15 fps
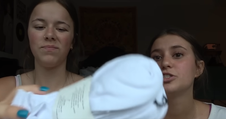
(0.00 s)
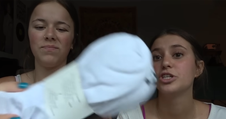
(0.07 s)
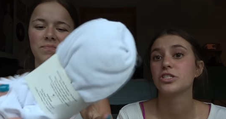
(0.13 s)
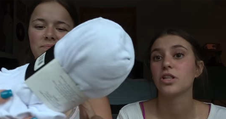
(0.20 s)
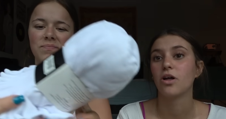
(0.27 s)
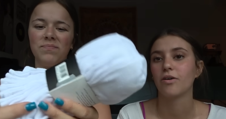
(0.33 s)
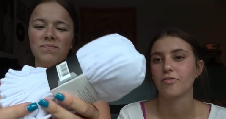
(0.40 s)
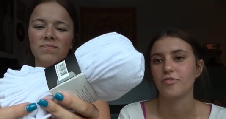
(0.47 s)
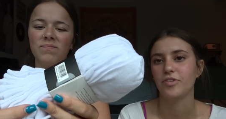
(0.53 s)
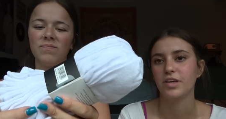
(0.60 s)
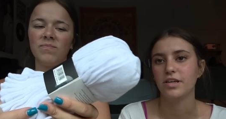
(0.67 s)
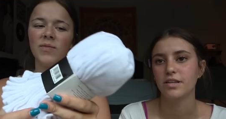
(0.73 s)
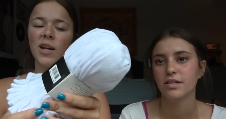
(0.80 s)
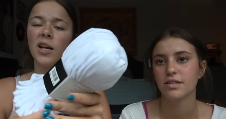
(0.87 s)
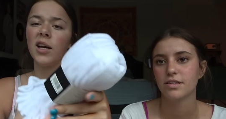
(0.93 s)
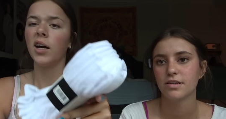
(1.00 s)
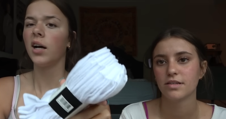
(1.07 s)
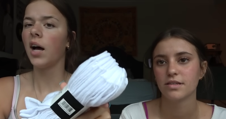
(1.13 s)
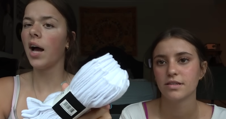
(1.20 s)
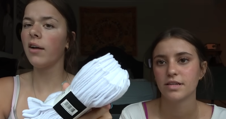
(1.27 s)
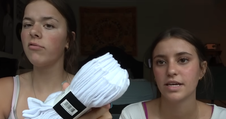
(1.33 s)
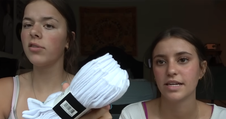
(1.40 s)
Speaker 1: she has long feet.
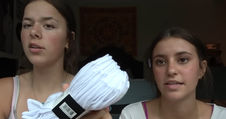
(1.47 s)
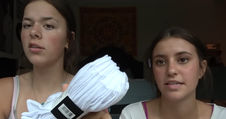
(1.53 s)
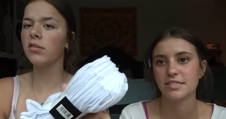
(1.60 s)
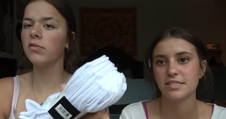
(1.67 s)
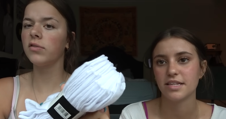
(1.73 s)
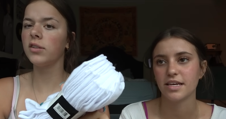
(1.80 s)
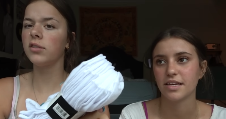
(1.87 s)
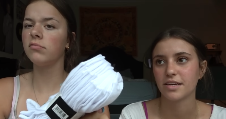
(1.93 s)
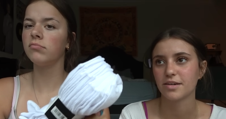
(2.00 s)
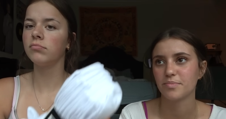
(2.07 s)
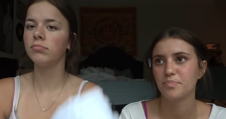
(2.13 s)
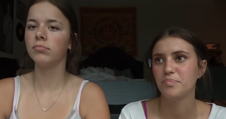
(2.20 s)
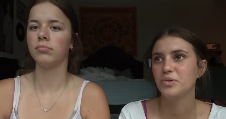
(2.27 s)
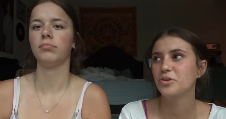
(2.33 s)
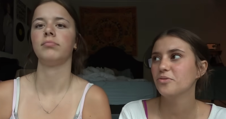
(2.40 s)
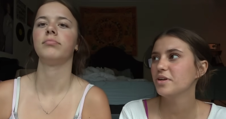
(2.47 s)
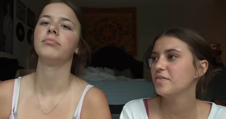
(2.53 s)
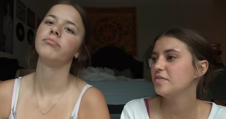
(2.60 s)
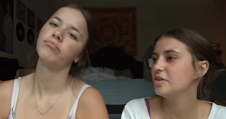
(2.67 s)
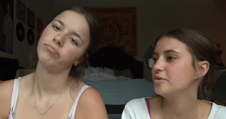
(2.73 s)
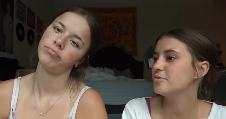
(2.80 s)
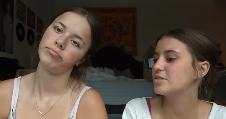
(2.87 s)
I really think you don't
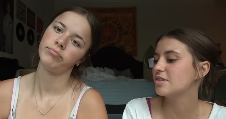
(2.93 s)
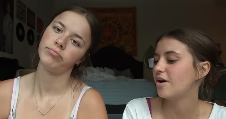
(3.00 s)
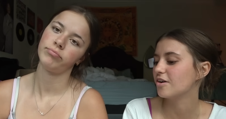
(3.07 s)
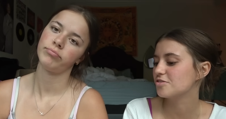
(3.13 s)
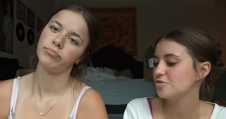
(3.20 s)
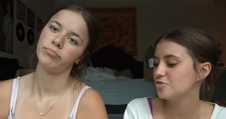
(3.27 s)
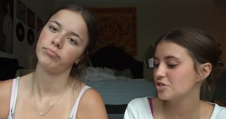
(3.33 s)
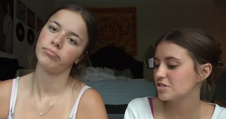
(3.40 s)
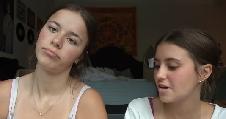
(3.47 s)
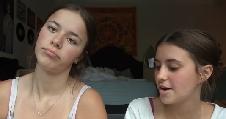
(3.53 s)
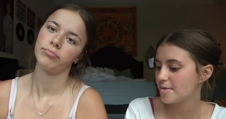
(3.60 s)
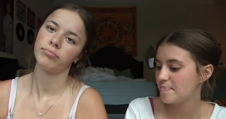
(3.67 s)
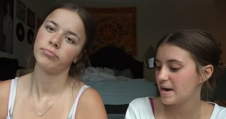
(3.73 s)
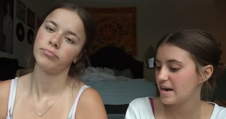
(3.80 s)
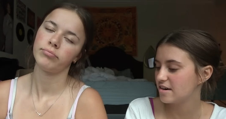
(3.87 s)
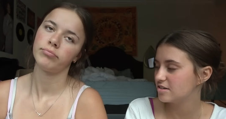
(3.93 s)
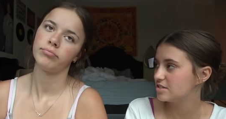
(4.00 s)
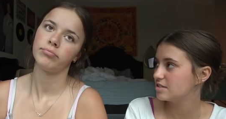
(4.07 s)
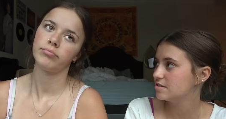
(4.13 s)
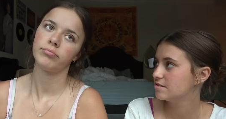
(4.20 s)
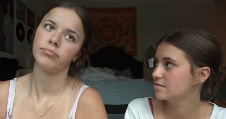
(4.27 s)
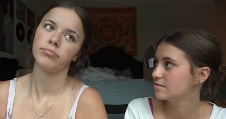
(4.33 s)
even use socks. You just got a pair
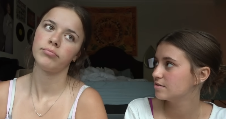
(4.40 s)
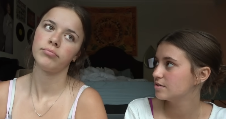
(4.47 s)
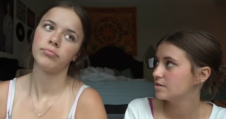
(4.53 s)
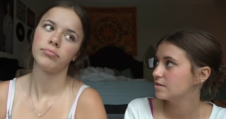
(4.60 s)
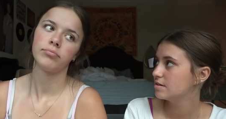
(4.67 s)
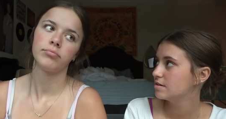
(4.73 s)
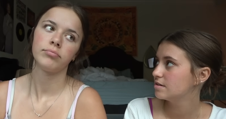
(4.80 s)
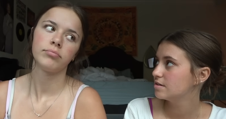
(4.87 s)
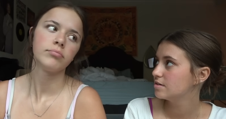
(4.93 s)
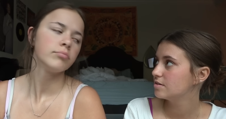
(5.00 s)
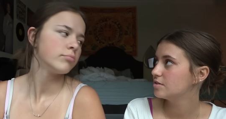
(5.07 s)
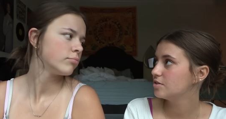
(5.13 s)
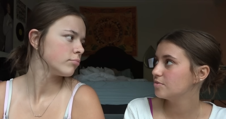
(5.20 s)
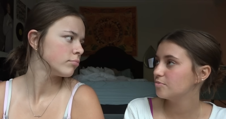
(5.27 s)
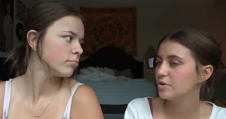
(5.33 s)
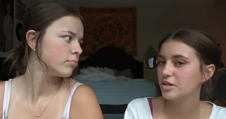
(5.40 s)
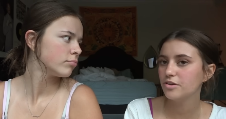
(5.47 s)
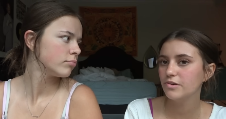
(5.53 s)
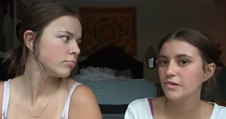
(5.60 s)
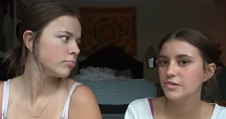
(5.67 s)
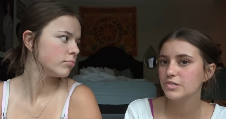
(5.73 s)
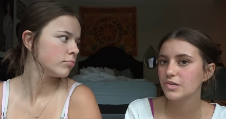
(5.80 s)
too.
Speaker 2: When do
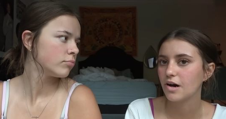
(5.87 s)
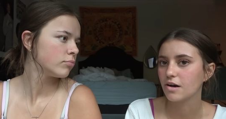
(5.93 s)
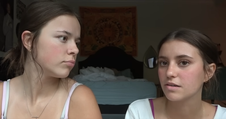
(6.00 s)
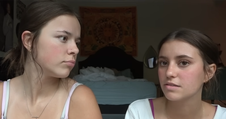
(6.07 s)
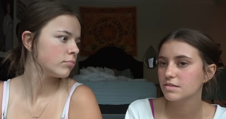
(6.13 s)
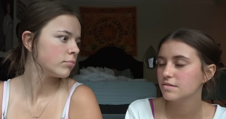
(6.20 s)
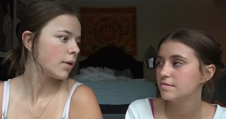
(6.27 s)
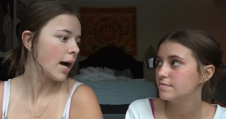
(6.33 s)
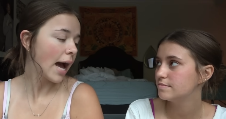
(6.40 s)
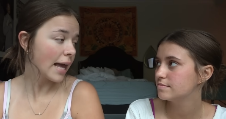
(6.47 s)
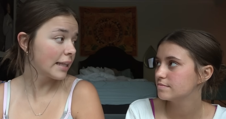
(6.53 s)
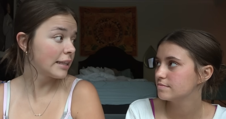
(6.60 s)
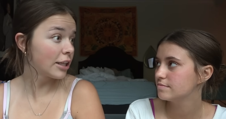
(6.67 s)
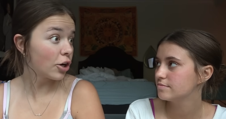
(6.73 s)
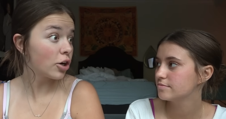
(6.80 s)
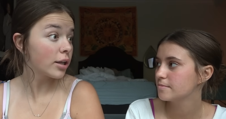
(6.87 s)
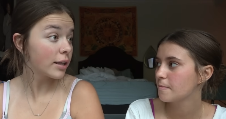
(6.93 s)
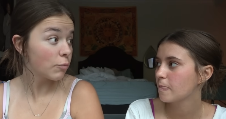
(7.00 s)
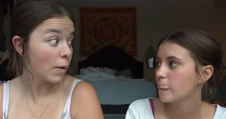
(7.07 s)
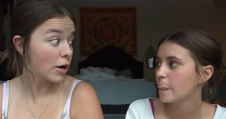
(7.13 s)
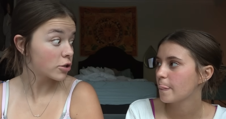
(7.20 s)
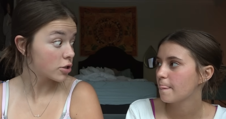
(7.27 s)
you use socks? I literally
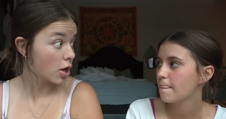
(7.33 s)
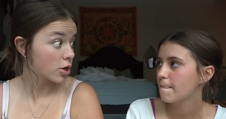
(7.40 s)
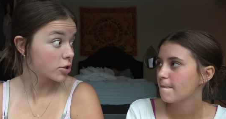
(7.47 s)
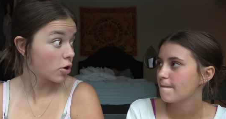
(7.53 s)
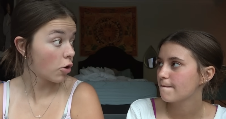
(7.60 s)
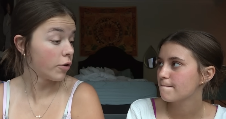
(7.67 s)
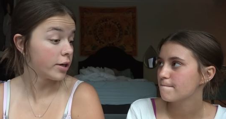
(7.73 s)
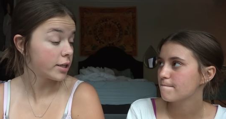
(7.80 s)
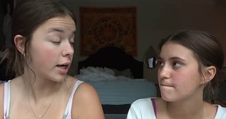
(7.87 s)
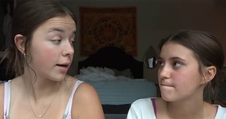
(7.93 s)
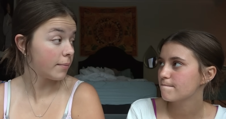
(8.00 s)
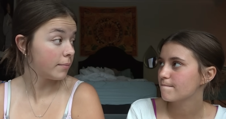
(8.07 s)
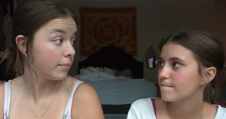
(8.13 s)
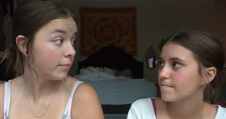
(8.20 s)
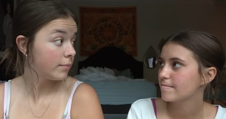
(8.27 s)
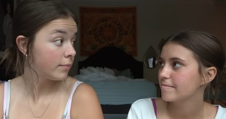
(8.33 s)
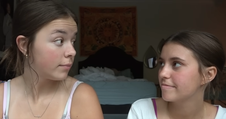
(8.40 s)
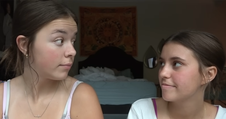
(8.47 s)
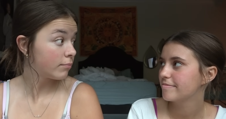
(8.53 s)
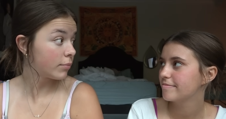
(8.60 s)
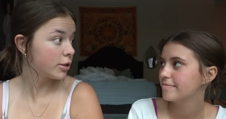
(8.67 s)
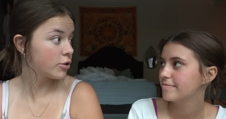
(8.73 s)
wear socks all the time,
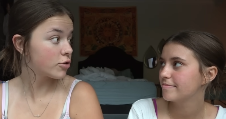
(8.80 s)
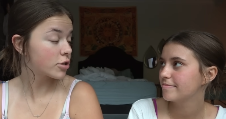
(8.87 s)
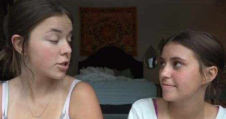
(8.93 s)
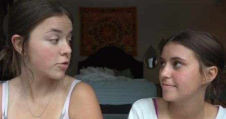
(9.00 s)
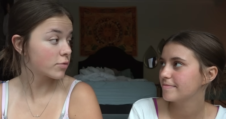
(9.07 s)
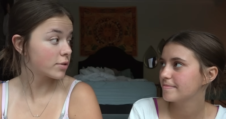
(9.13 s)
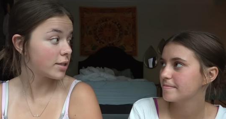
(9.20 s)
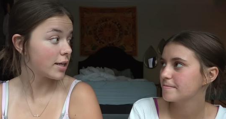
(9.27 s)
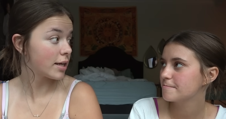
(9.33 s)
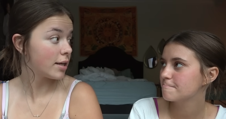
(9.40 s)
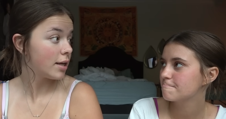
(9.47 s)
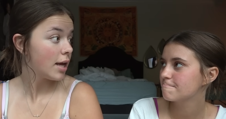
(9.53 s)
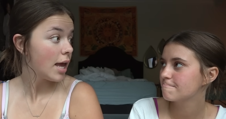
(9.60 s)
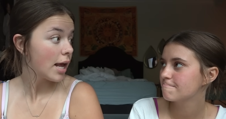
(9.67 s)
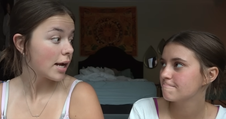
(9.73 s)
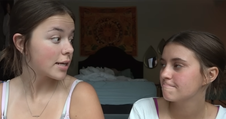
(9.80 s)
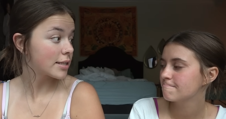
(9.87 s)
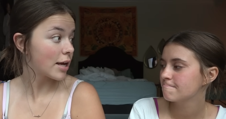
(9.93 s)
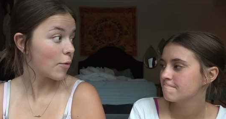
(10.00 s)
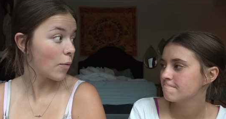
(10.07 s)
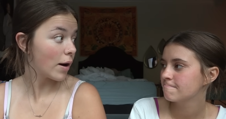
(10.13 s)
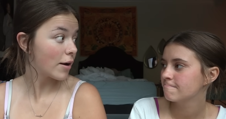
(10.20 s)
but you just don't see it because
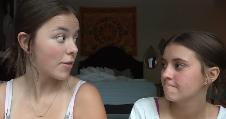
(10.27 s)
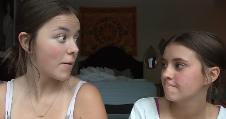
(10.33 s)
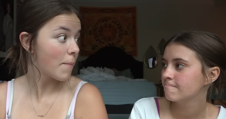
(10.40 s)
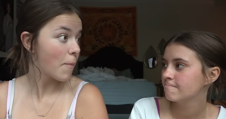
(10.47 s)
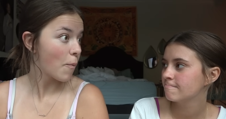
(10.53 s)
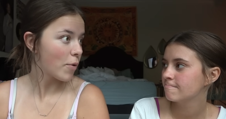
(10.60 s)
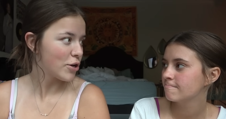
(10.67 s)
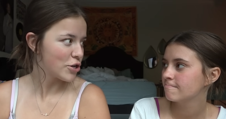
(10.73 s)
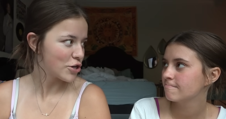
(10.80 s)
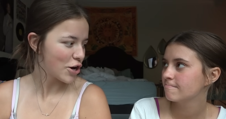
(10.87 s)
I wear them when you're